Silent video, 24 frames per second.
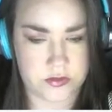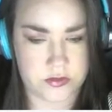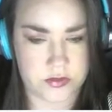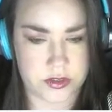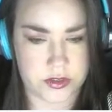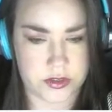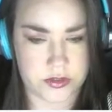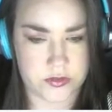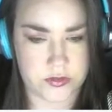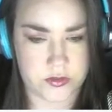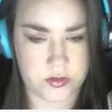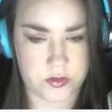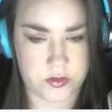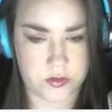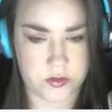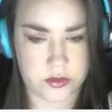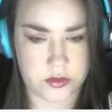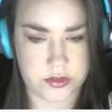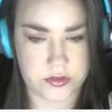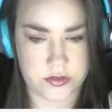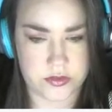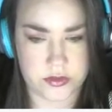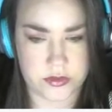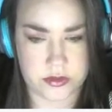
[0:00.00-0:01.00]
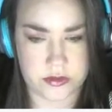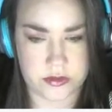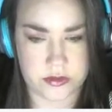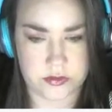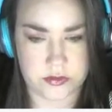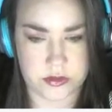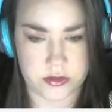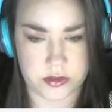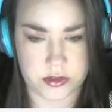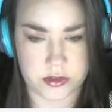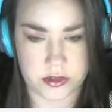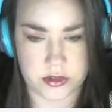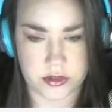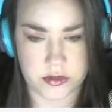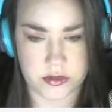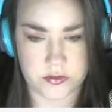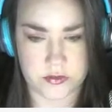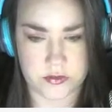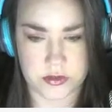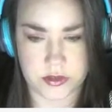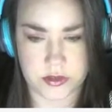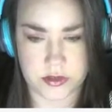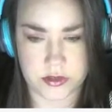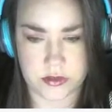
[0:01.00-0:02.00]
Fast food restaurant for
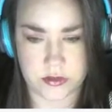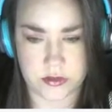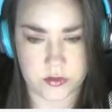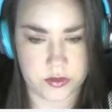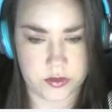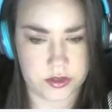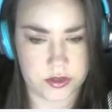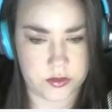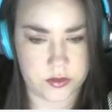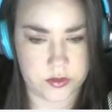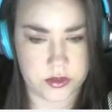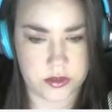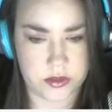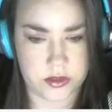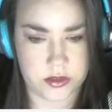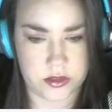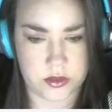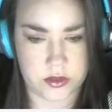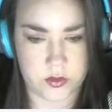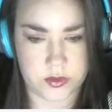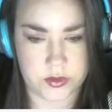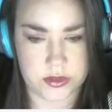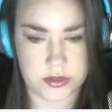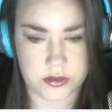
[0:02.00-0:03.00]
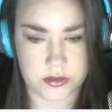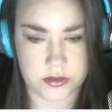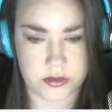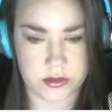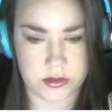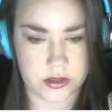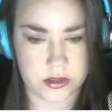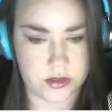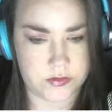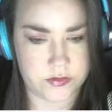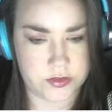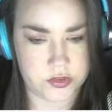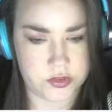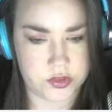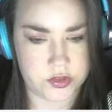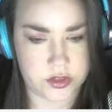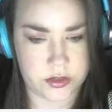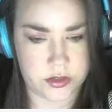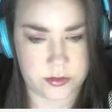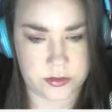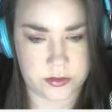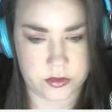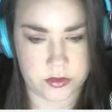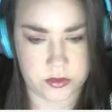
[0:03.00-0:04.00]
coffee on the way to work, a quaint little coffee
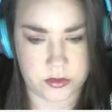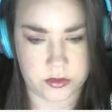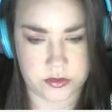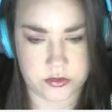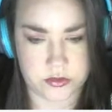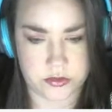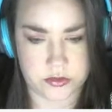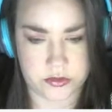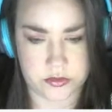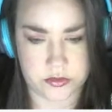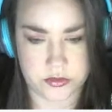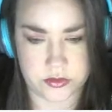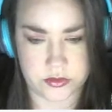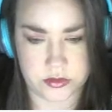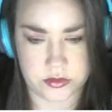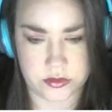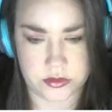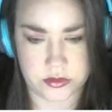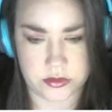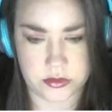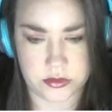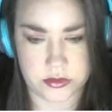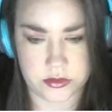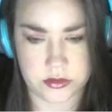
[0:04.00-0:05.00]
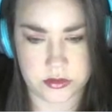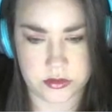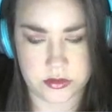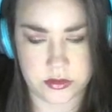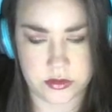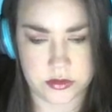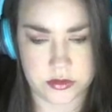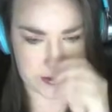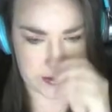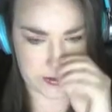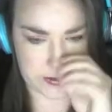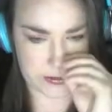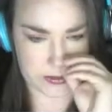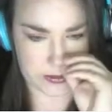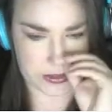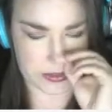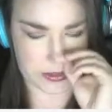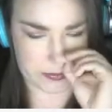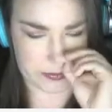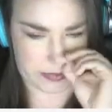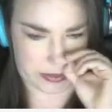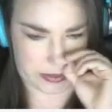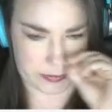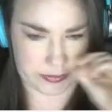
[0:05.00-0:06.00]
shop, the grocery store.
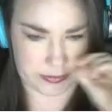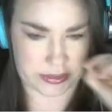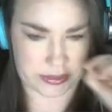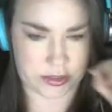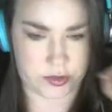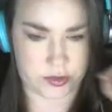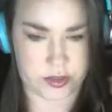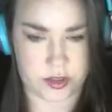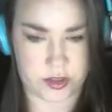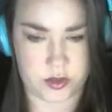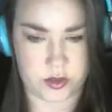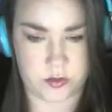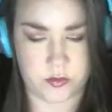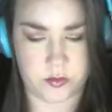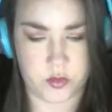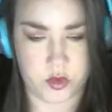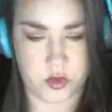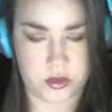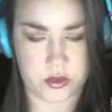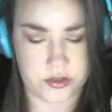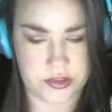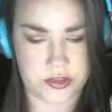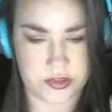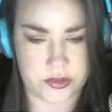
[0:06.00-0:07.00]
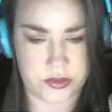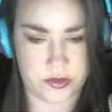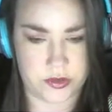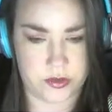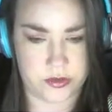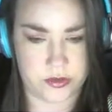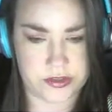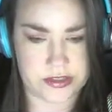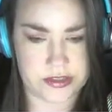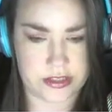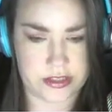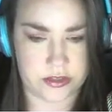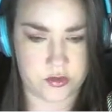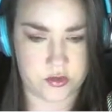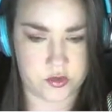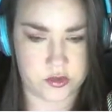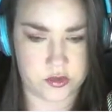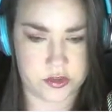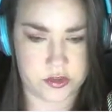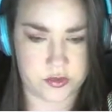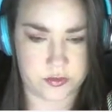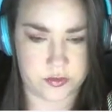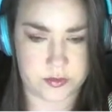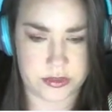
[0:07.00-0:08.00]
I make mine at home more, so second
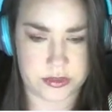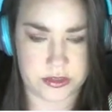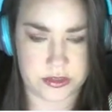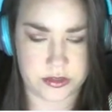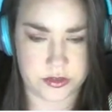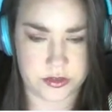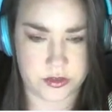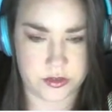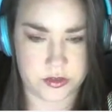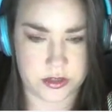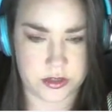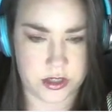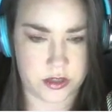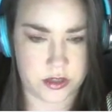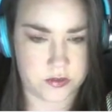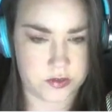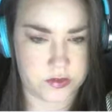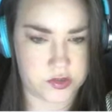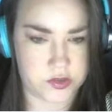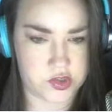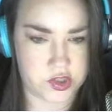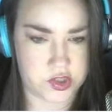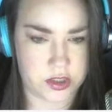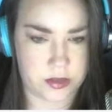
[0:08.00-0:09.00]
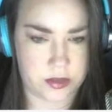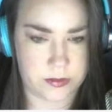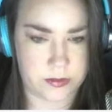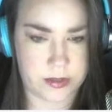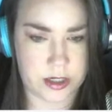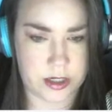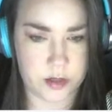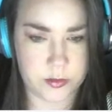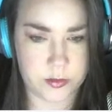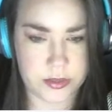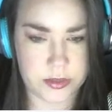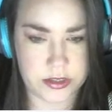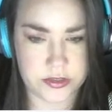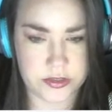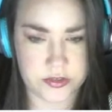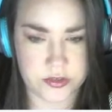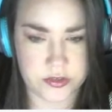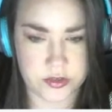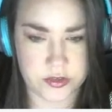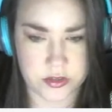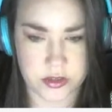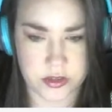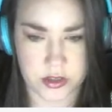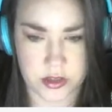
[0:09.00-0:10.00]
choice would be a little coffee shop. How big is
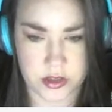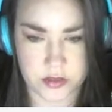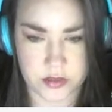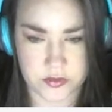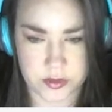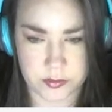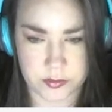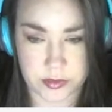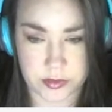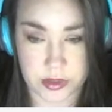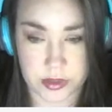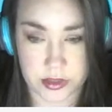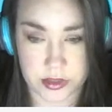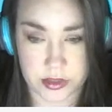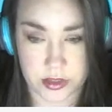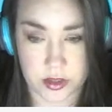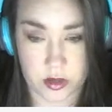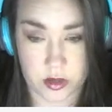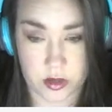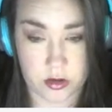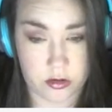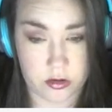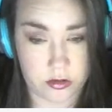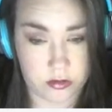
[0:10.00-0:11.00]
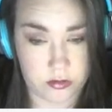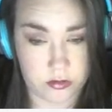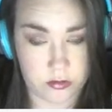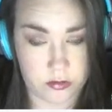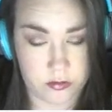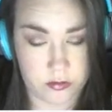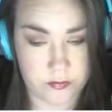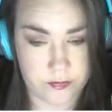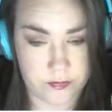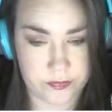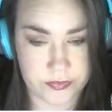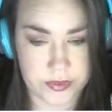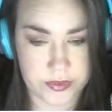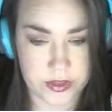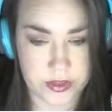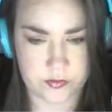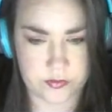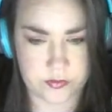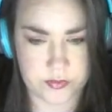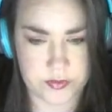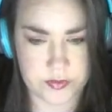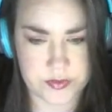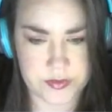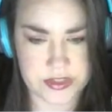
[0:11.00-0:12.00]
your coffee pot at home?
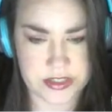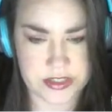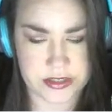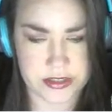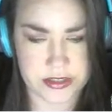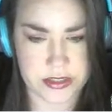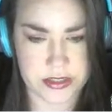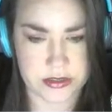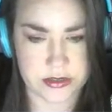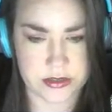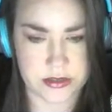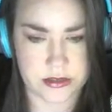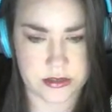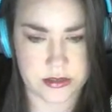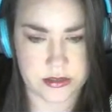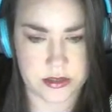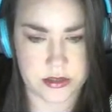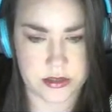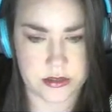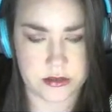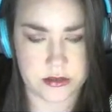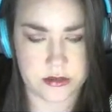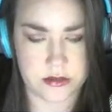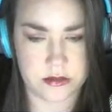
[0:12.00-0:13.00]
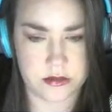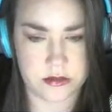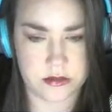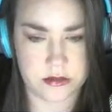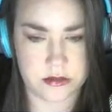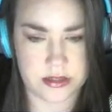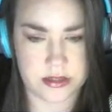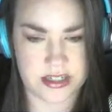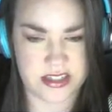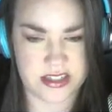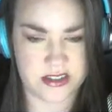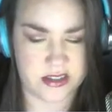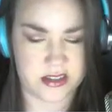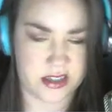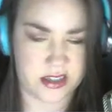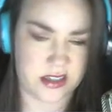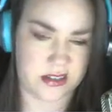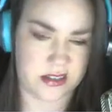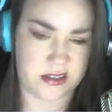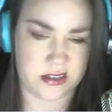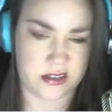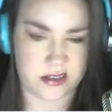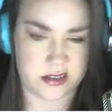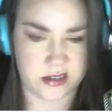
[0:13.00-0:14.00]
I'm gonna say it's 8 to 10.
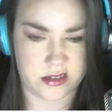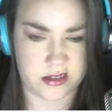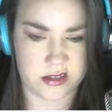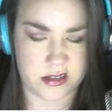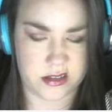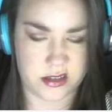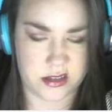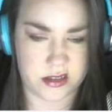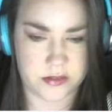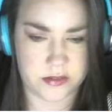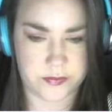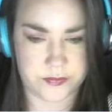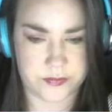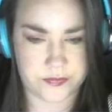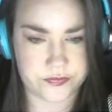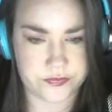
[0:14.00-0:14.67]
8 to 10, yeah.